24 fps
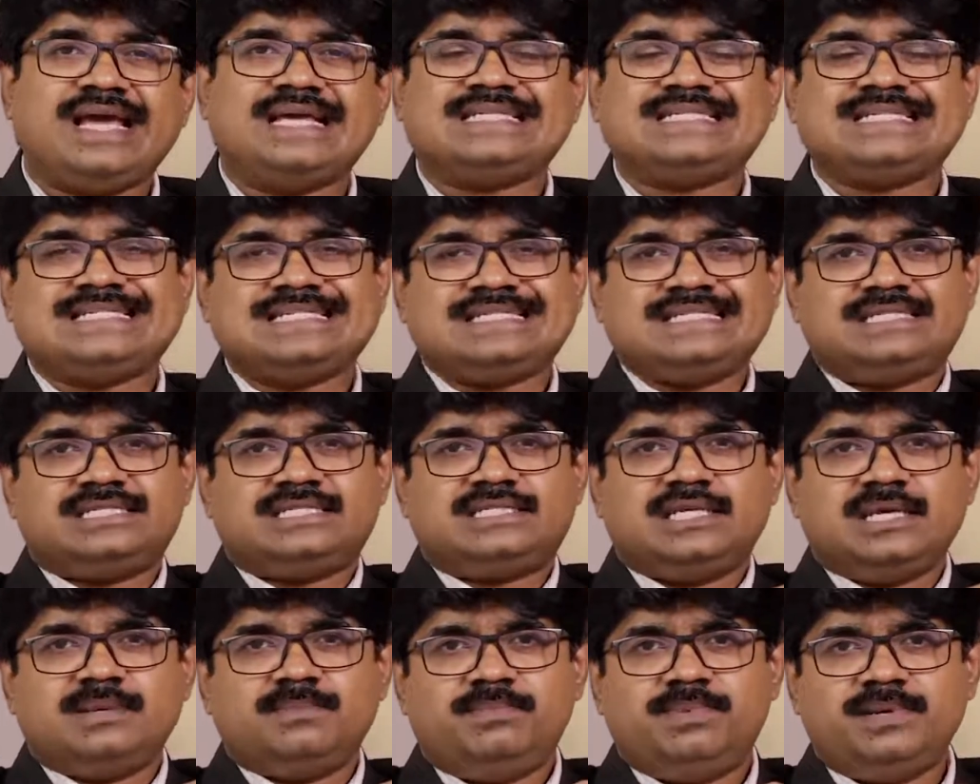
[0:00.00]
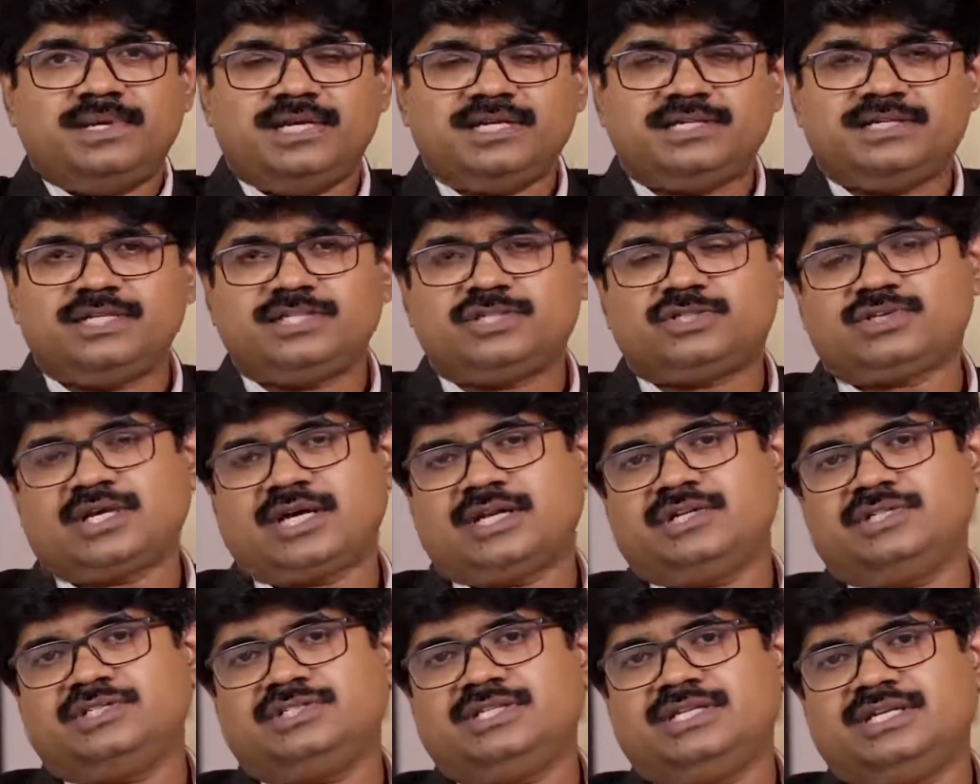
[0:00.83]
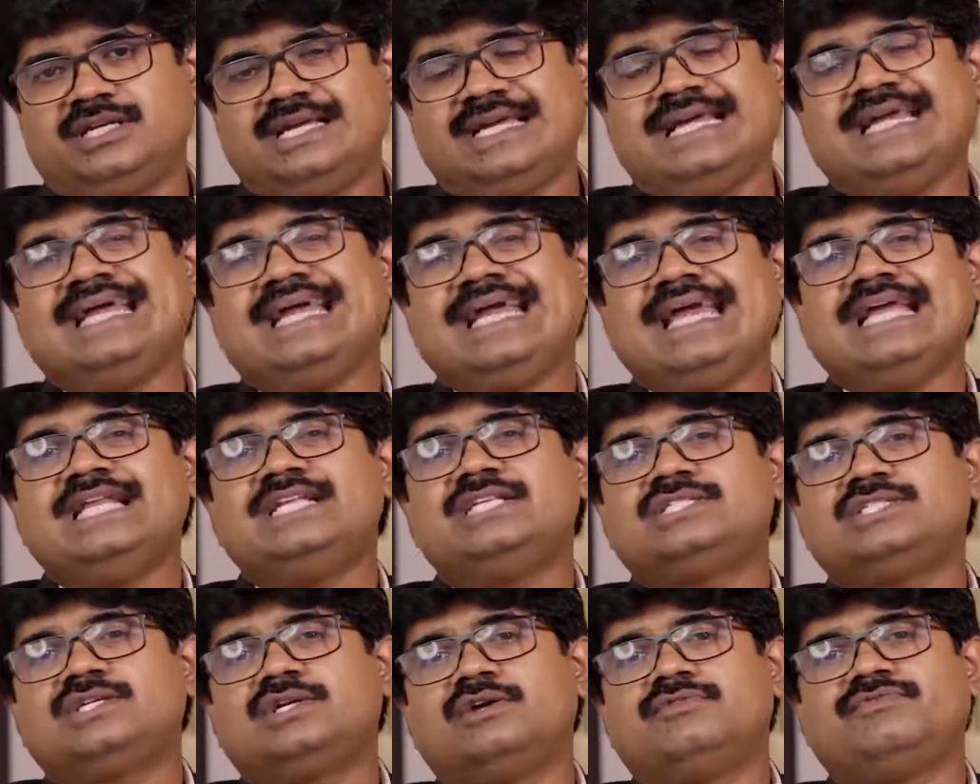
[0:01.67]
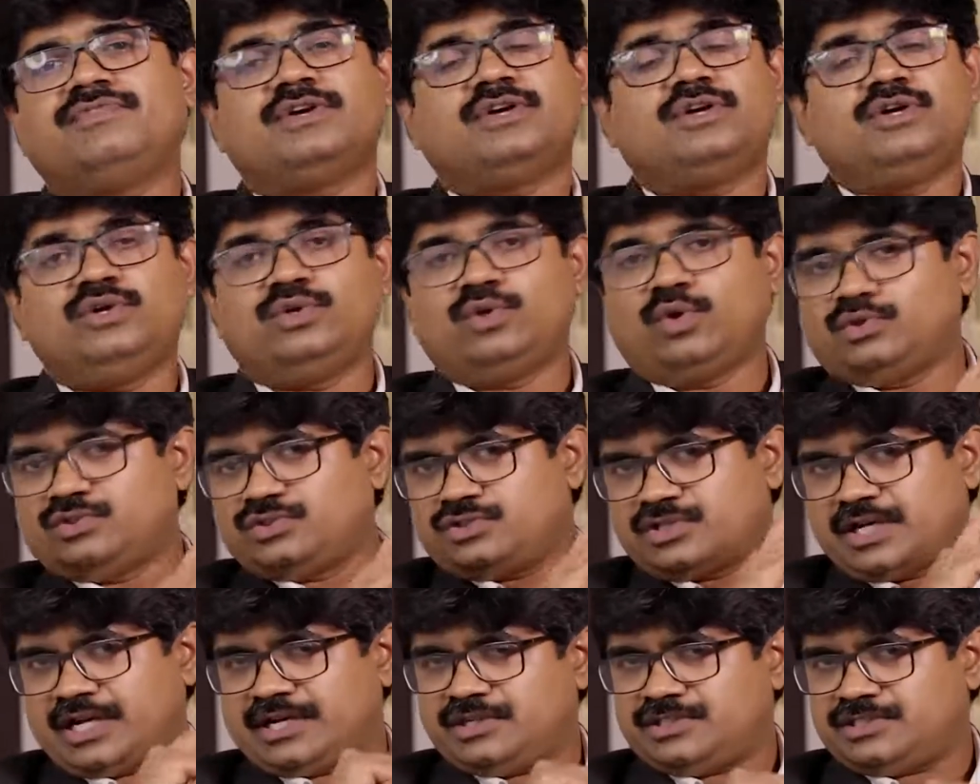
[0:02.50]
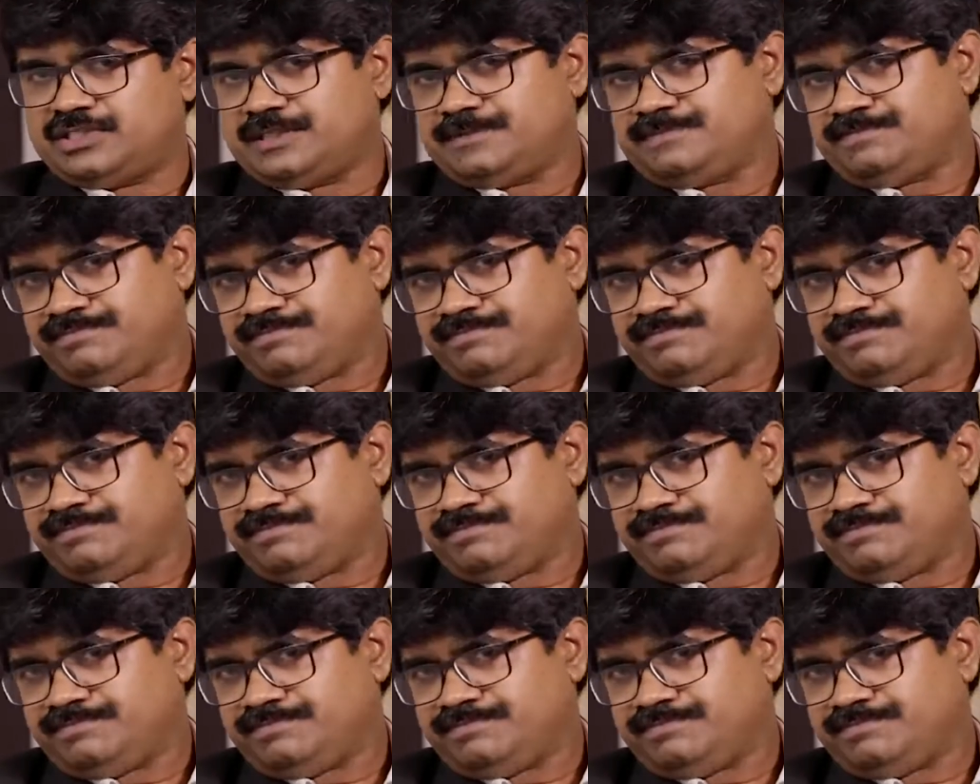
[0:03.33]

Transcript: stability strategy instead of a growth strategy.